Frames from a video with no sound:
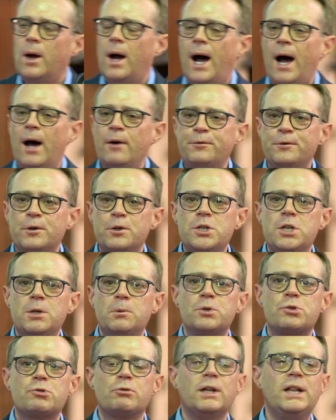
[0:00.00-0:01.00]
After she
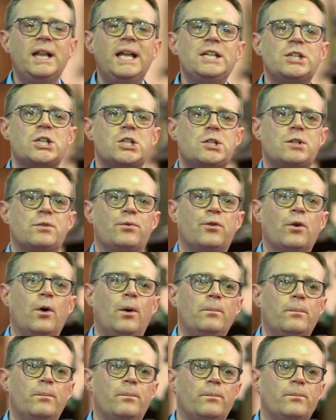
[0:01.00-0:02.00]
was released
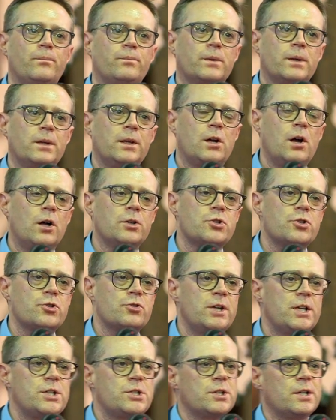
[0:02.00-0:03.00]
from the
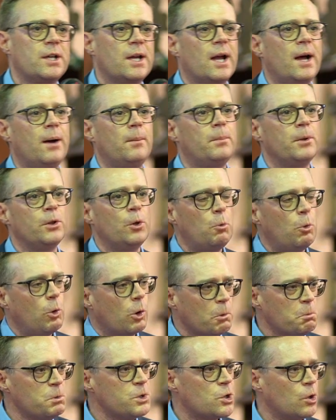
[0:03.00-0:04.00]
concentration camp and the
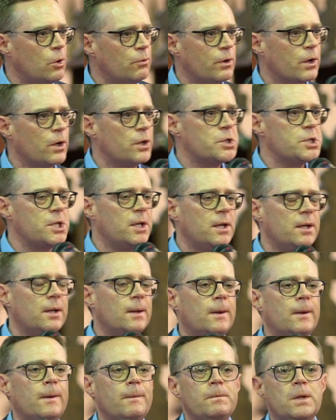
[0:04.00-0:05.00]
war was over,
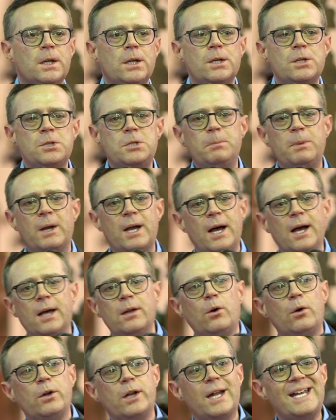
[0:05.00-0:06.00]
she
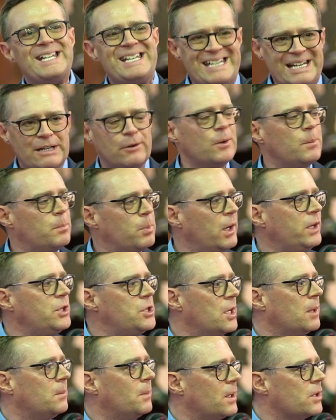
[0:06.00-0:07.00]
began on an itinerant
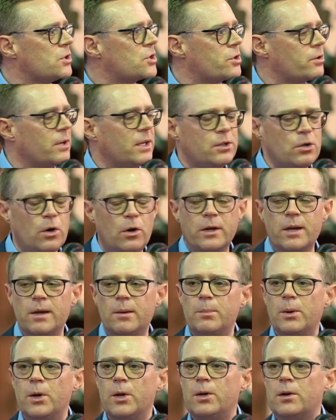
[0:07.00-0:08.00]
preaching ministry talking
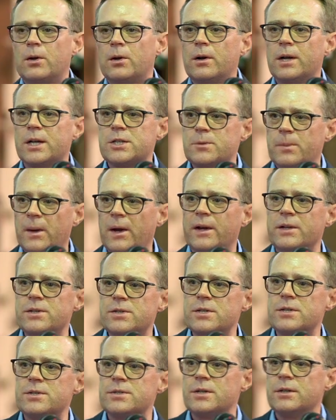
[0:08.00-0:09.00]
about her
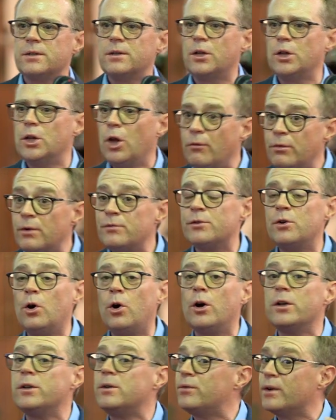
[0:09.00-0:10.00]
experiences and the love of
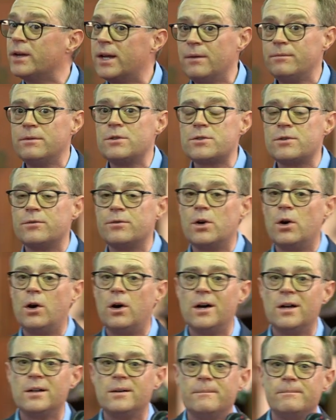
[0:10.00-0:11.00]
God and the forgiveness of
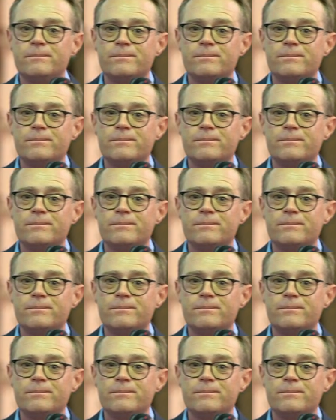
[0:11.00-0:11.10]
God.